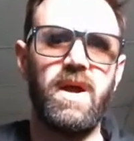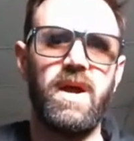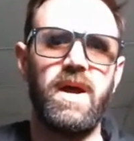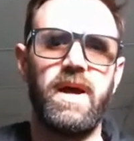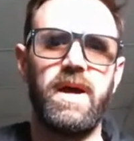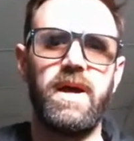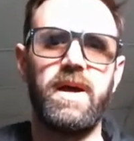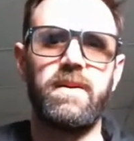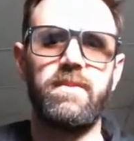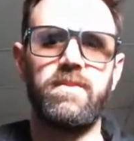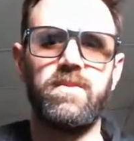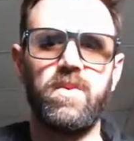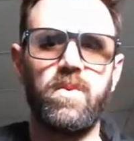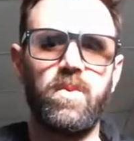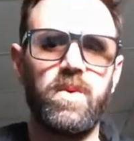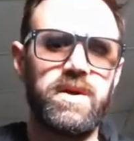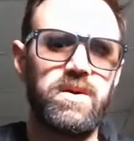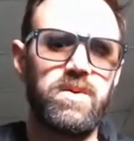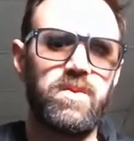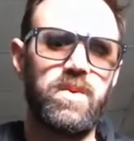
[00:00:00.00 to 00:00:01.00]

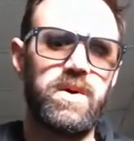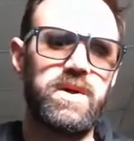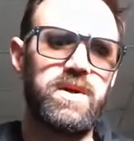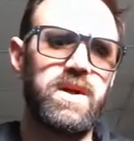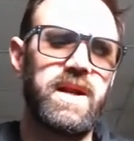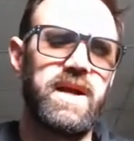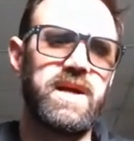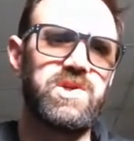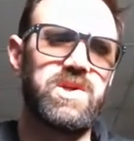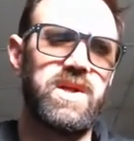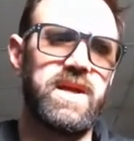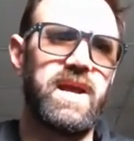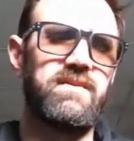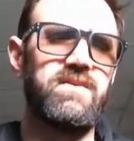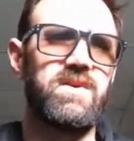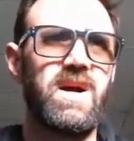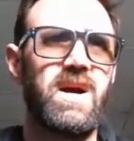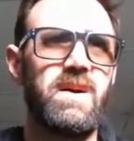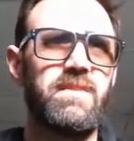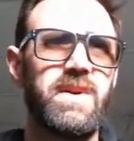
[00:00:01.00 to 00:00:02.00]
where you can actually have
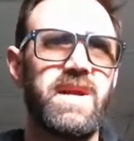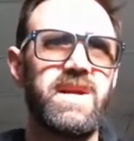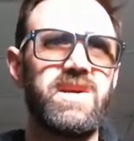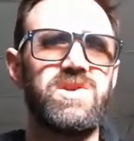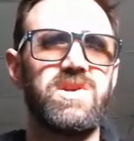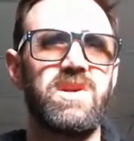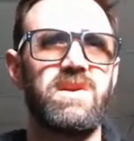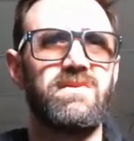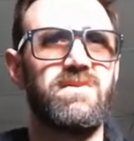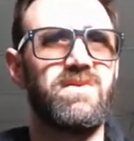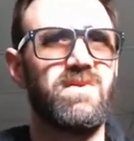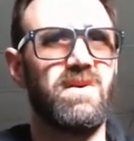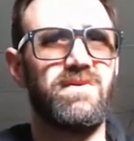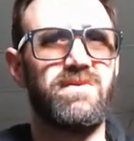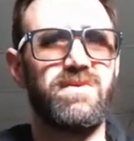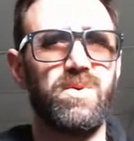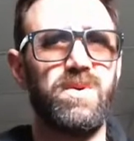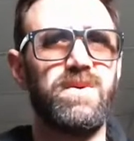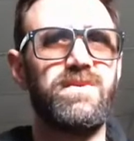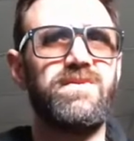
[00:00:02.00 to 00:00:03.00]
a combination of a
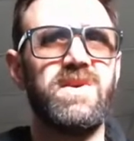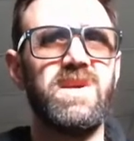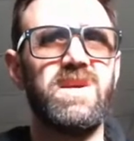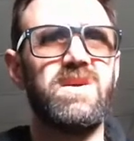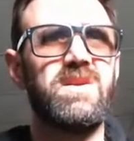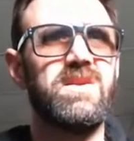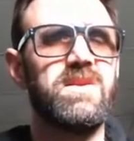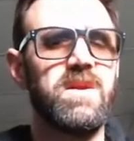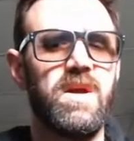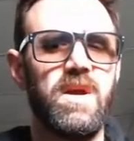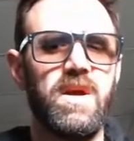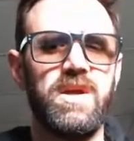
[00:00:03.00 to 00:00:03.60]
fluid field.